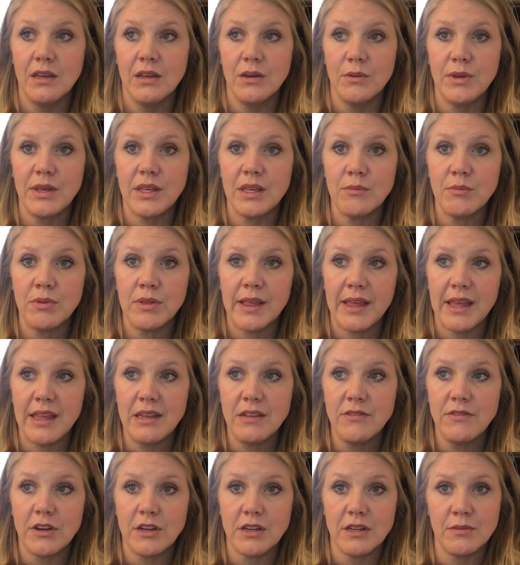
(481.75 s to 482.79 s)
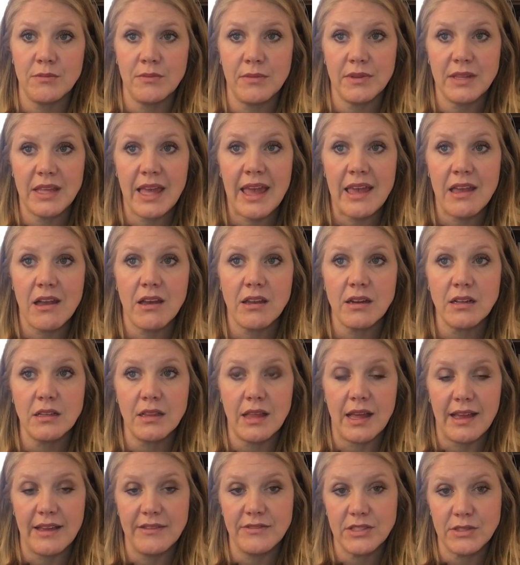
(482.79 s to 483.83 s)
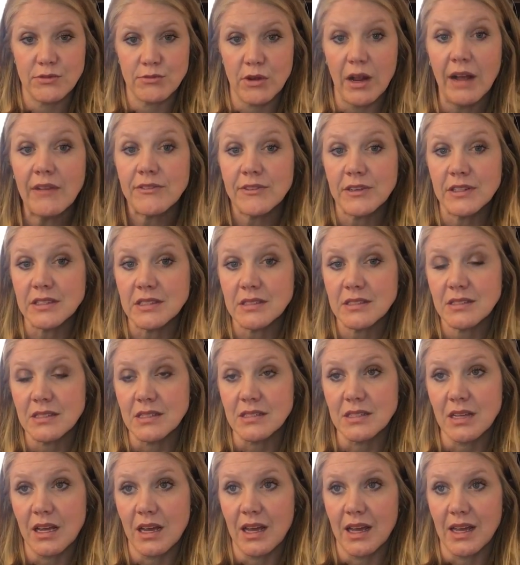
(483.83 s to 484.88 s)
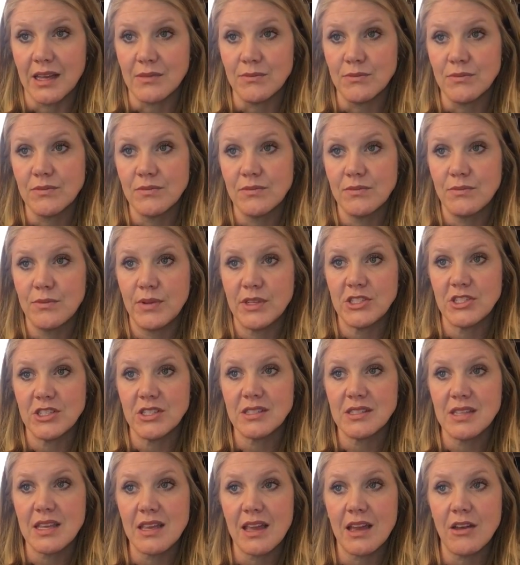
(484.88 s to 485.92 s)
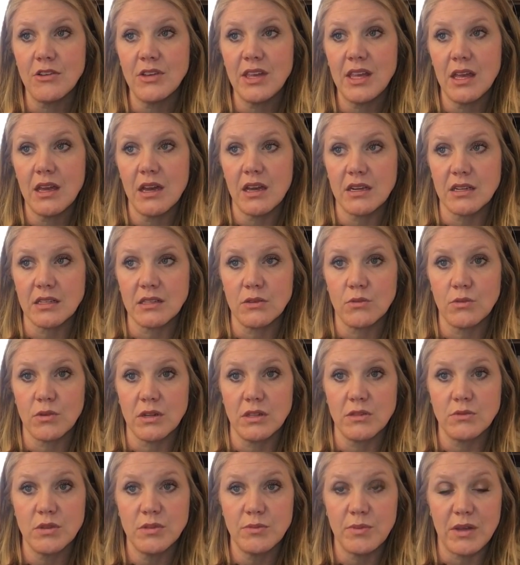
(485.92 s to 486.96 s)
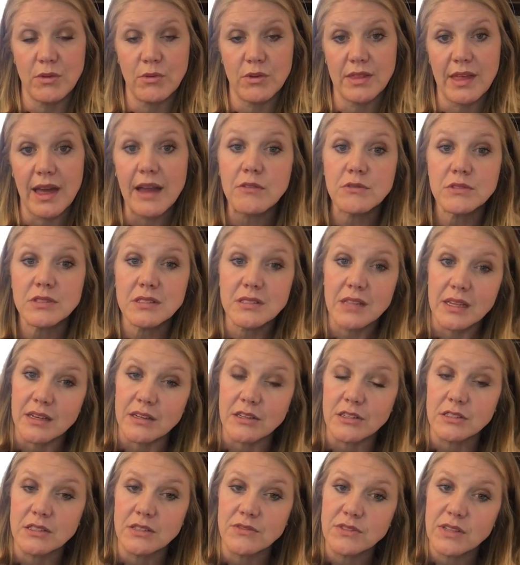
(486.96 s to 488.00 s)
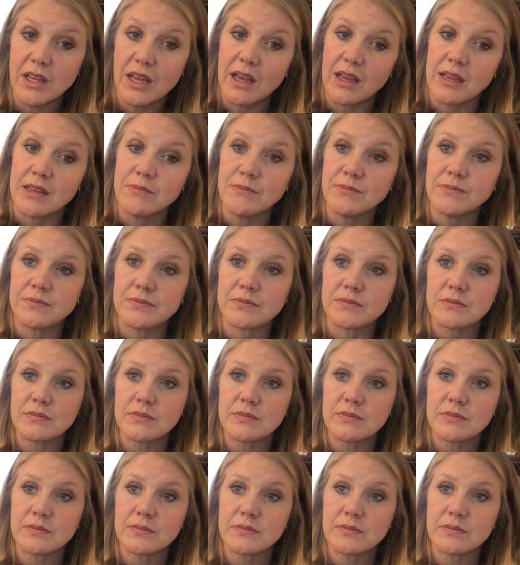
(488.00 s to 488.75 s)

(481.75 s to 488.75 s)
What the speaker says: We complain of our chaotic lives in reference to time, but just think how chaotic the world would be without standards of time.